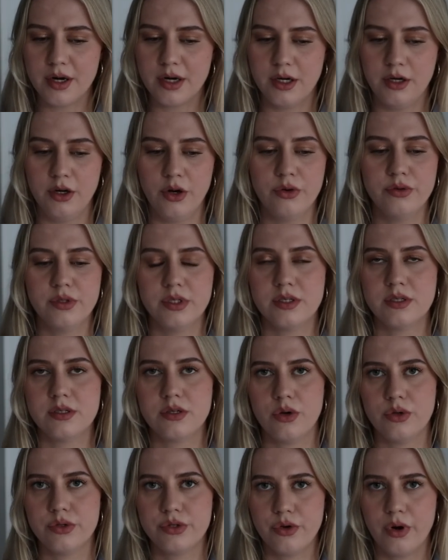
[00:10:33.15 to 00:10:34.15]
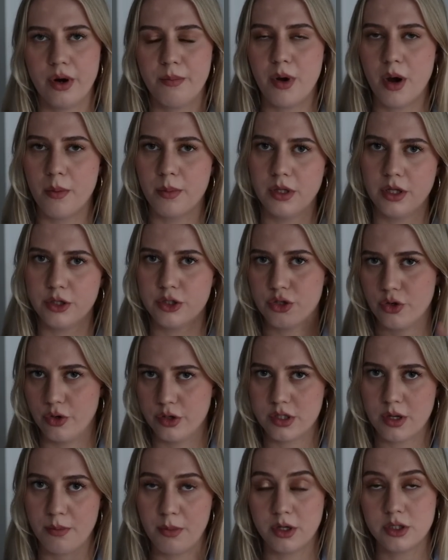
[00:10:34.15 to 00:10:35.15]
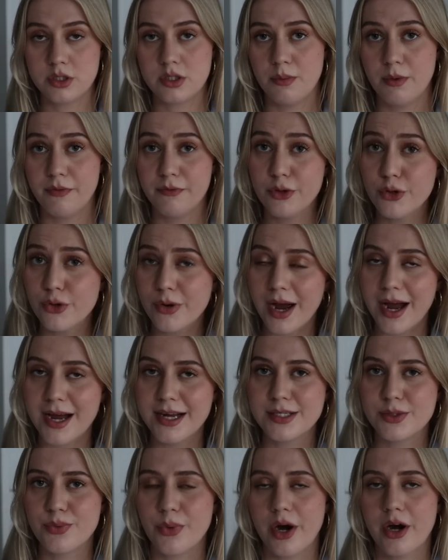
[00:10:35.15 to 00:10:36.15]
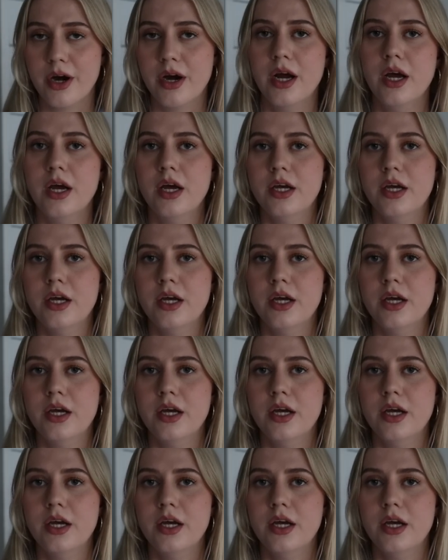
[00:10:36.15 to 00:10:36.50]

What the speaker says: I know this is also a popular choice among some of you guys where